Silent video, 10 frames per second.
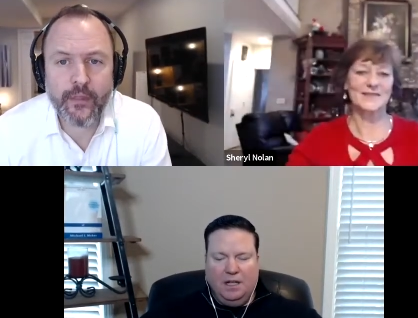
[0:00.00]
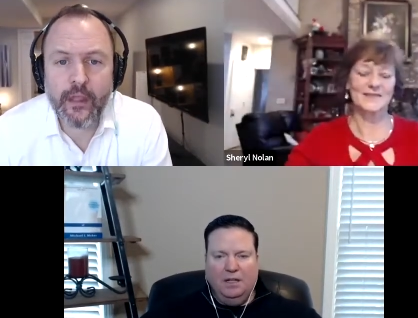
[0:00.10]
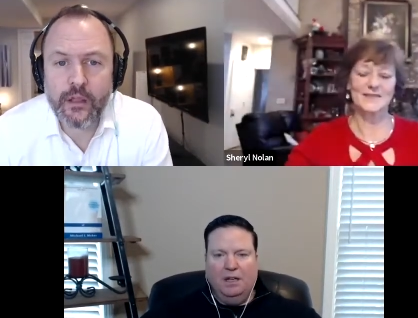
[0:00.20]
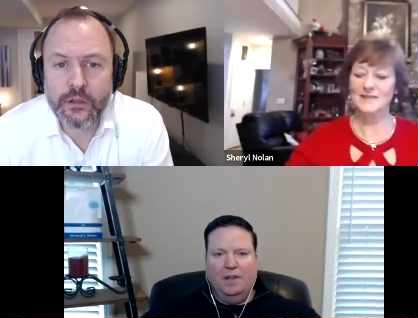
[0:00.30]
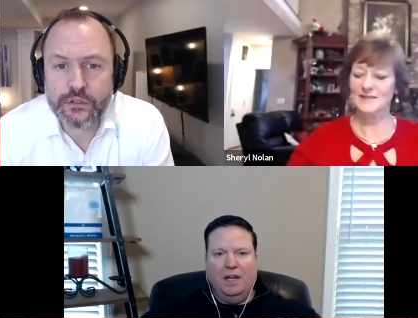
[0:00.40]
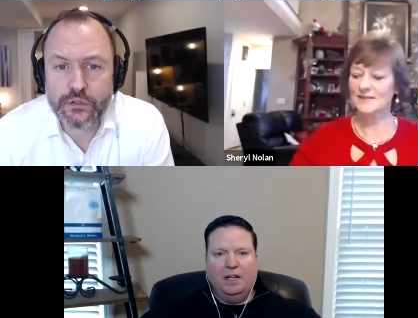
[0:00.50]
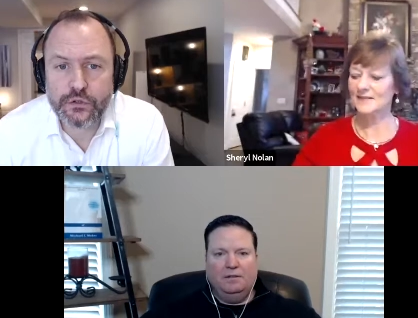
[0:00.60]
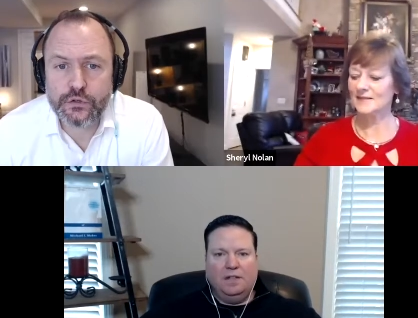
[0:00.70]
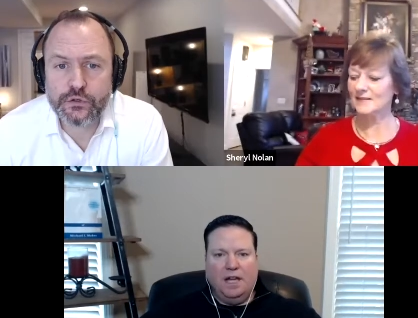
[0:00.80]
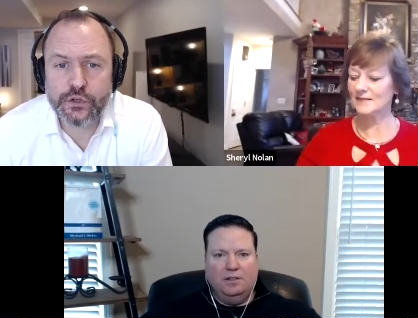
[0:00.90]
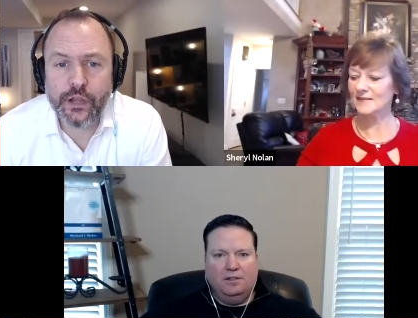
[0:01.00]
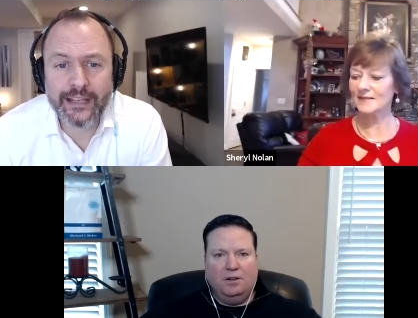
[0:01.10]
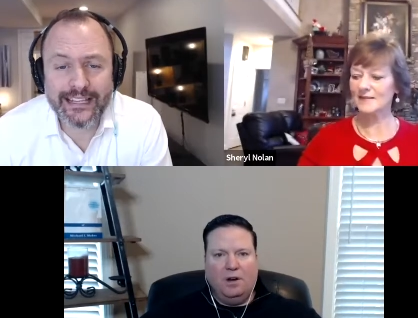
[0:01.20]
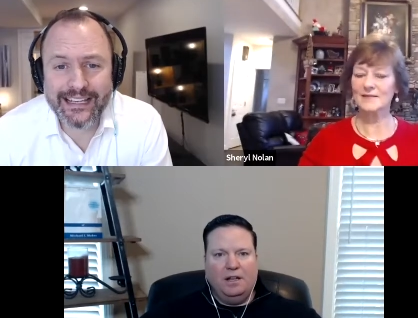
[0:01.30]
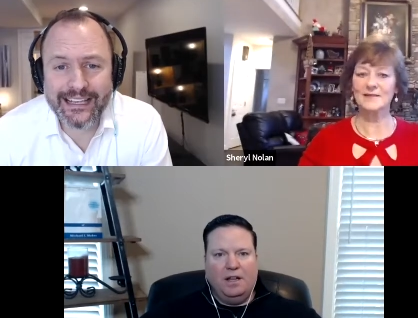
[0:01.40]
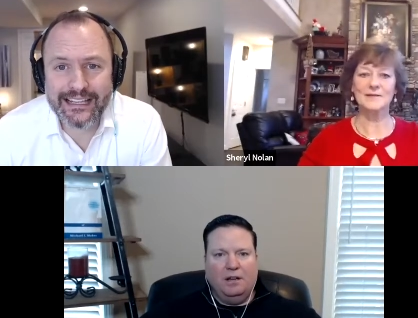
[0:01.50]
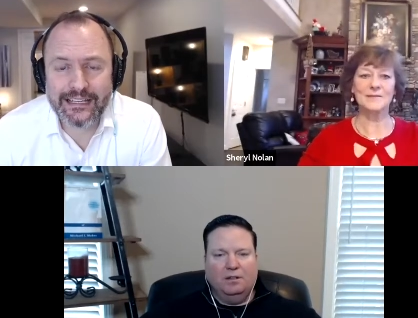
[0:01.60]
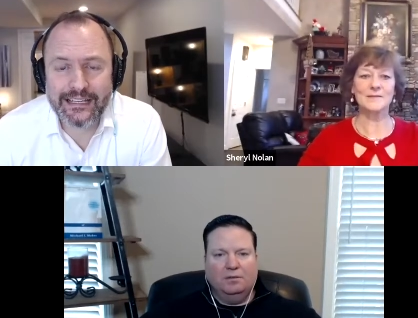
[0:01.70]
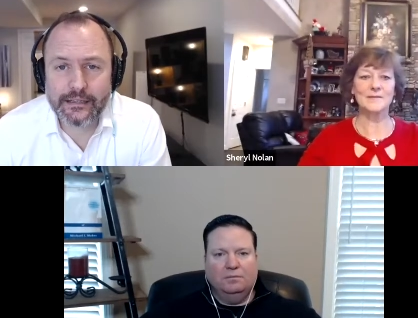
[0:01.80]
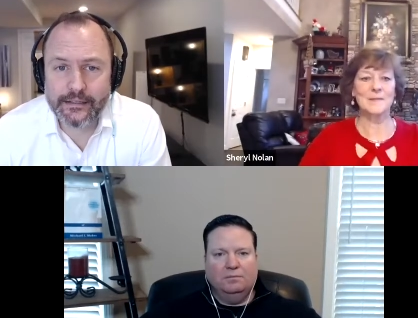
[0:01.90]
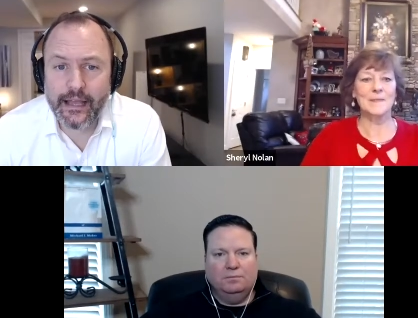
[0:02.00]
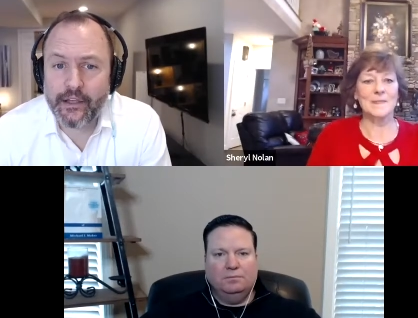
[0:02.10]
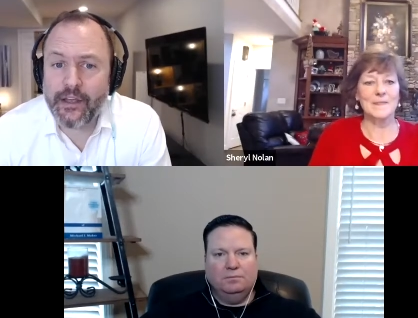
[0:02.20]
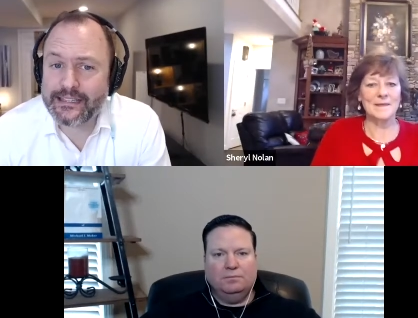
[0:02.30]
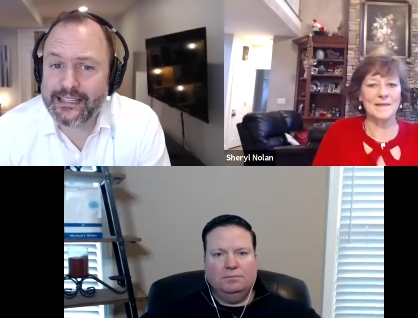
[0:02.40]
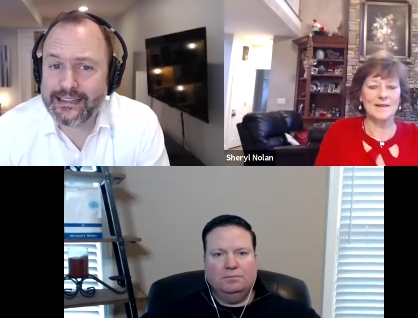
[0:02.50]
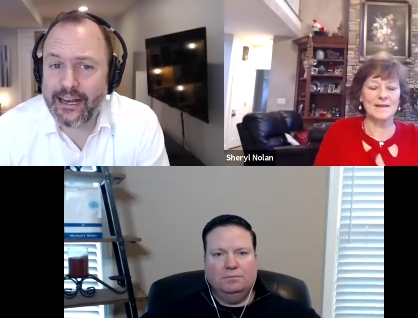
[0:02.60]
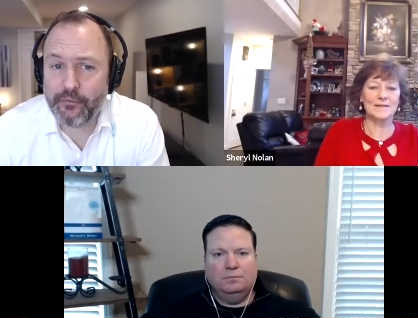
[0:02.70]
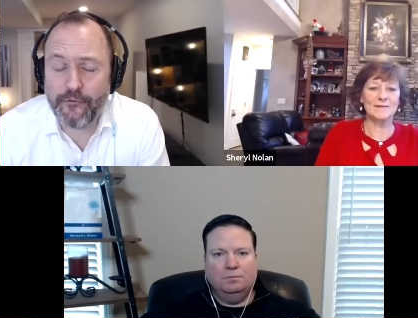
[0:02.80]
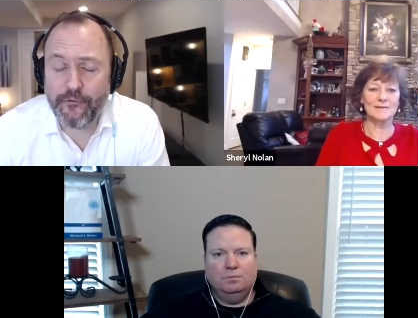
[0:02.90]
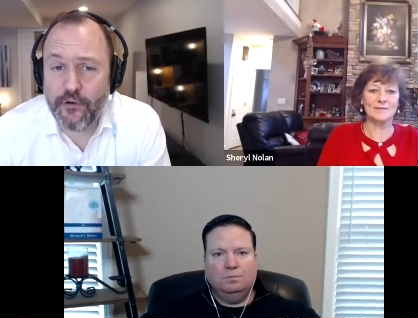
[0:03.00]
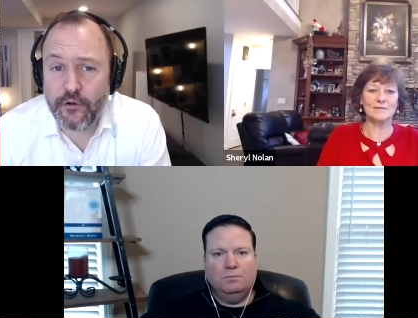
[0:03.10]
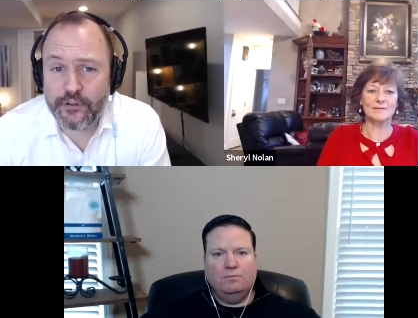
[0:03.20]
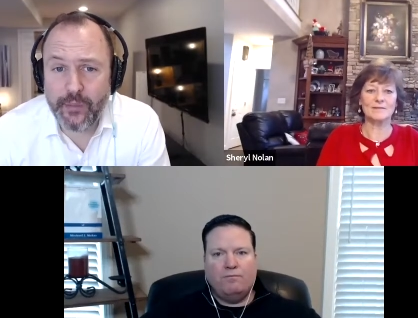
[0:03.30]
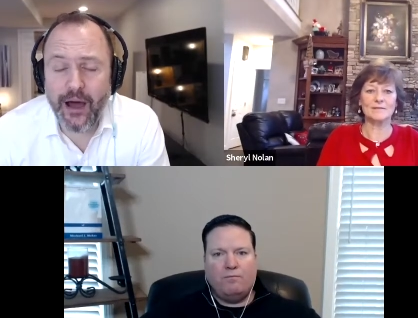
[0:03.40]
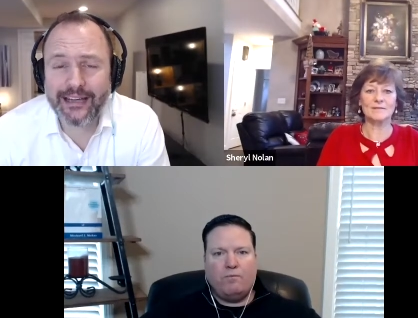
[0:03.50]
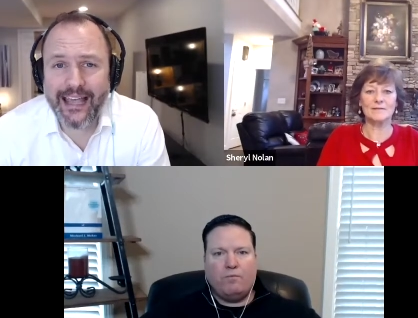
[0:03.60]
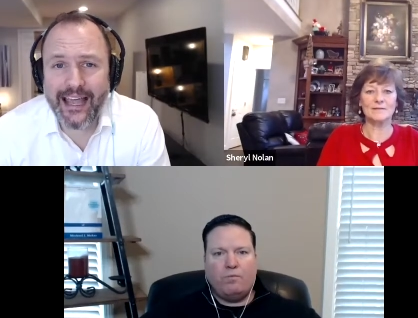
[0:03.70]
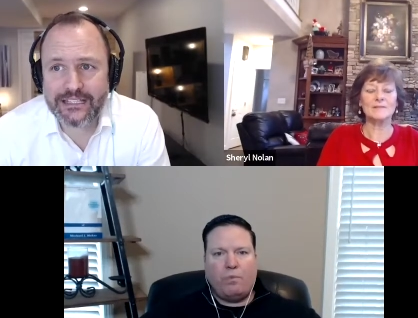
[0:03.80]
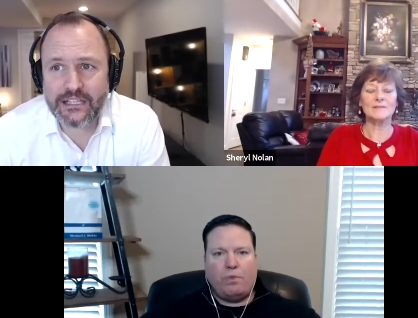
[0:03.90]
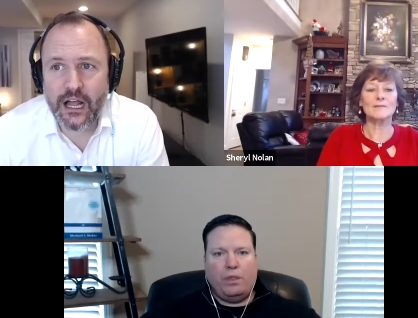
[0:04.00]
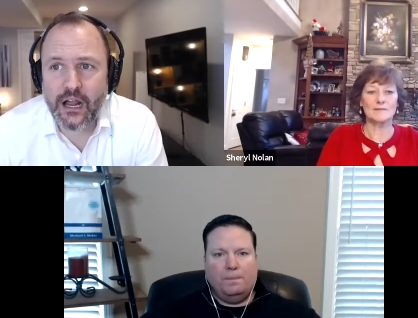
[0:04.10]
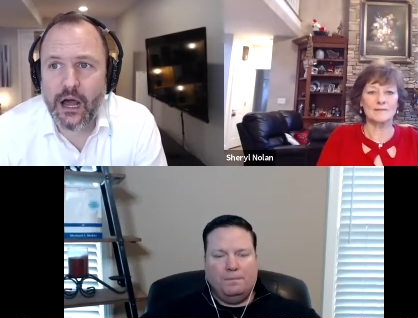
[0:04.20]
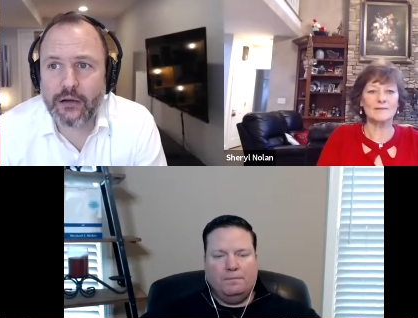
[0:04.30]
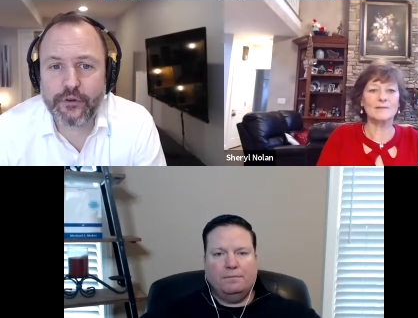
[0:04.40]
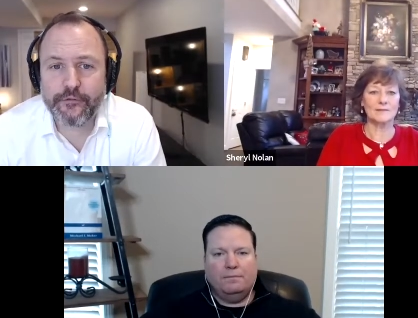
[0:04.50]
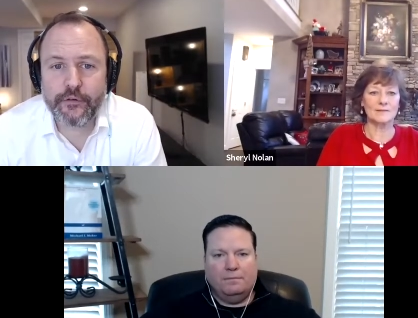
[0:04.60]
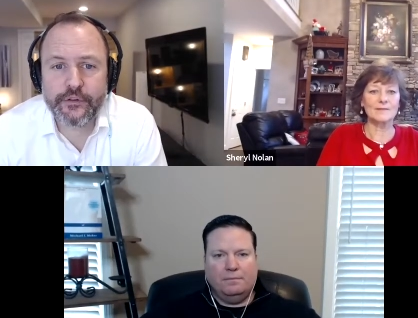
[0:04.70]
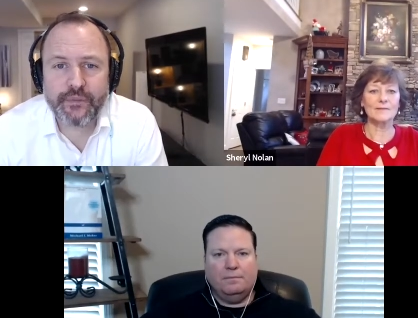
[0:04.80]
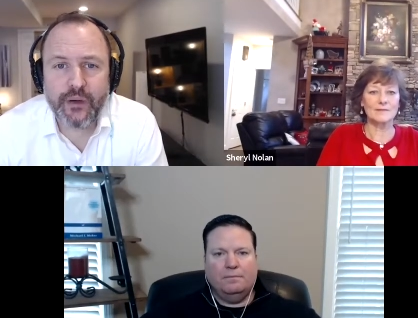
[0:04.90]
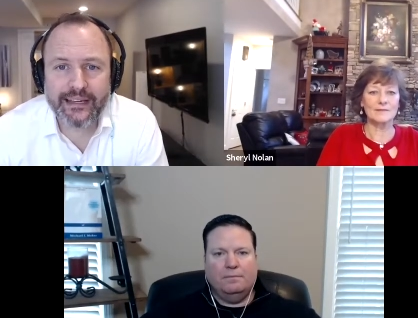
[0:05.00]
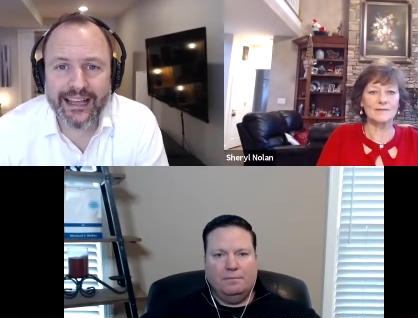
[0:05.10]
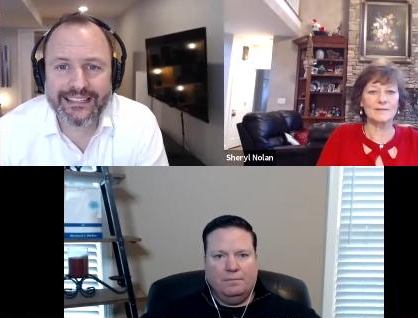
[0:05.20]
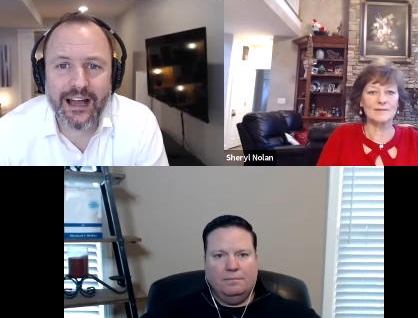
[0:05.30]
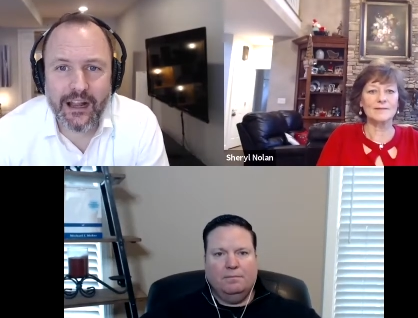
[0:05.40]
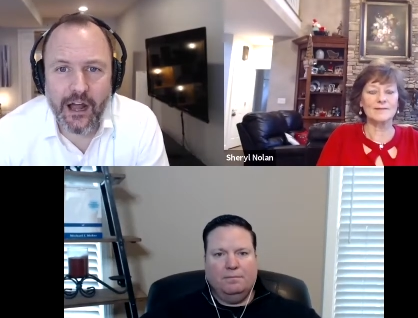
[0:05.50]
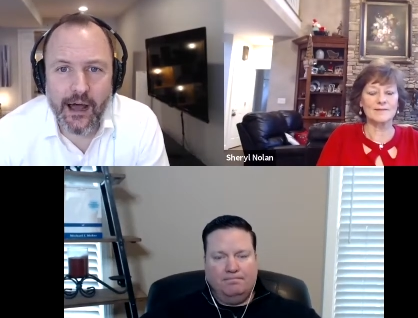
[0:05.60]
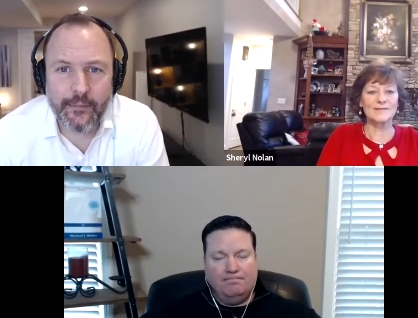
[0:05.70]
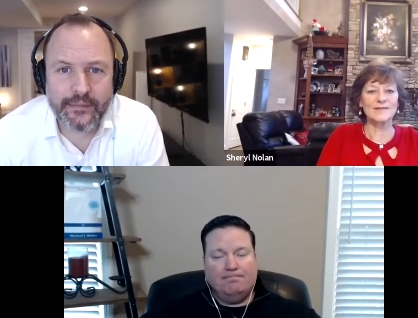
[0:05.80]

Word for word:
Speaker 1: love that. That so you guys,
Speaker 2: Yeah, you guys can get that at referralspodcast.com. Referralspodcast.com.